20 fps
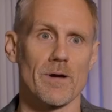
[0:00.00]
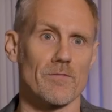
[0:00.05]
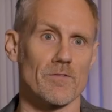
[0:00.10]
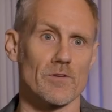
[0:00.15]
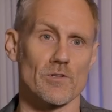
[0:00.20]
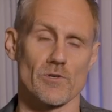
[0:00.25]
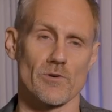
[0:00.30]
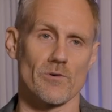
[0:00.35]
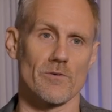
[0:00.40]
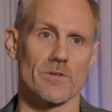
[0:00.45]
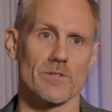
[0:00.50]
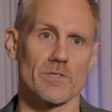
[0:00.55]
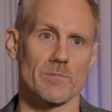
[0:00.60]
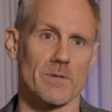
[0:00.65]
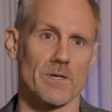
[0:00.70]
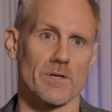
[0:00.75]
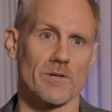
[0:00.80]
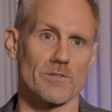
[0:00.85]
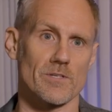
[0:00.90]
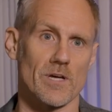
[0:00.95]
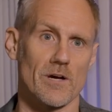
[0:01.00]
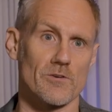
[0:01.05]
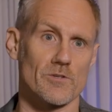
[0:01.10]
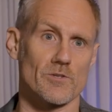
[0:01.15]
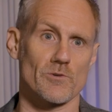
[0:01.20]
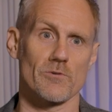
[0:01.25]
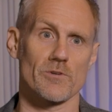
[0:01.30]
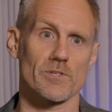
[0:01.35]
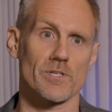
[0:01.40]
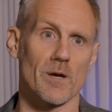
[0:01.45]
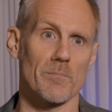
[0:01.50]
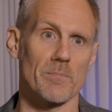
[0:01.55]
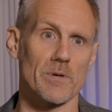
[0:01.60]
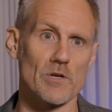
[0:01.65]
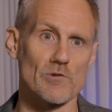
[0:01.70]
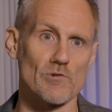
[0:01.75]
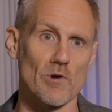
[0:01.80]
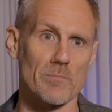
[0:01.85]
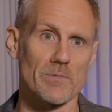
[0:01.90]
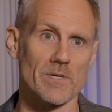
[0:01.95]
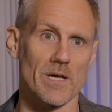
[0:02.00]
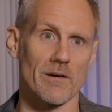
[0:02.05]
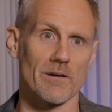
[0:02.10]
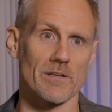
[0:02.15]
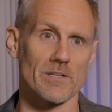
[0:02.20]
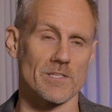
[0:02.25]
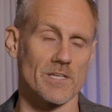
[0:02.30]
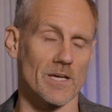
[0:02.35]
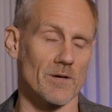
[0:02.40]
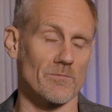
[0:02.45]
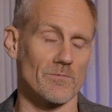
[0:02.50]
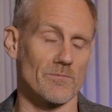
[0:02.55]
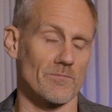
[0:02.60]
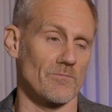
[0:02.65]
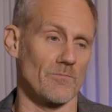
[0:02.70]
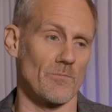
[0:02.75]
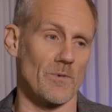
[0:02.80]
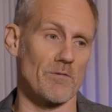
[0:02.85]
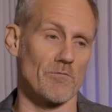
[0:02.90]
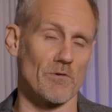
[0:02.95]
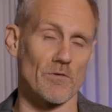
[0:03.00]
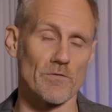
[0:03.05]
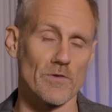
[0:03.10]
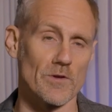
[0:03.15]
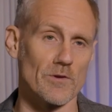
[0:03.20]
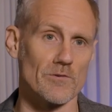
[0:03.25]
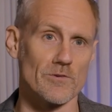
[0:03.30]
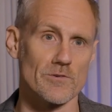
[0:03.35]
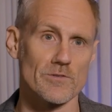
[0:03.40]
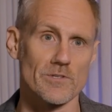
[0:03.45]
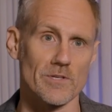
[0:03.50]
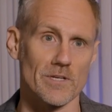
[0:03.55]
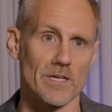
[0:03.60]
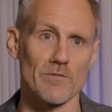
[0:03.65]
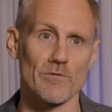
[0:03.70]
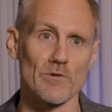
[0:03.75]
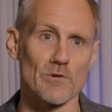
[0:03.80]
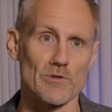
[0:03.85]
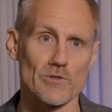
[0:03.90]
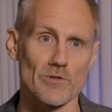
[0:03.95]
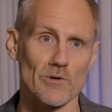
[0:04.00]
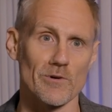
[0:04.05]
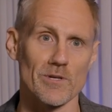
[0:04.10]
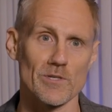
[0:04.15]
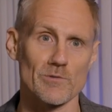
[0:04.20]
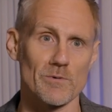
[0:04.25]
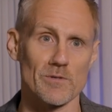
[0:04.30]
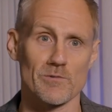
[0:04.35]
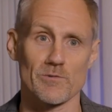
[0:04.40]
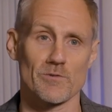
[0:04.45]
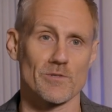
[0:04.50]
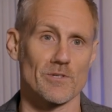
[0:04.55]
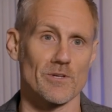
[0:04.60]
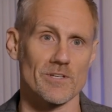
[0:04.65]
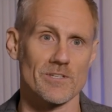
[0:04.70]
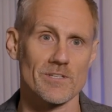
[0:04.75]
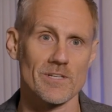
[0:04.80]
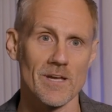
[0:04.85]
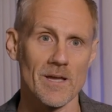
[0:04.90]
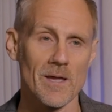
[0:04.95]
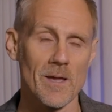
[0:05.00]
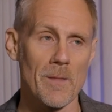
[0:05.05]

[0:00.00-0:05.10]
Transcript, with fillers: have insurance because our insurance company dropped out and said, we refuse to give you insurance, which was just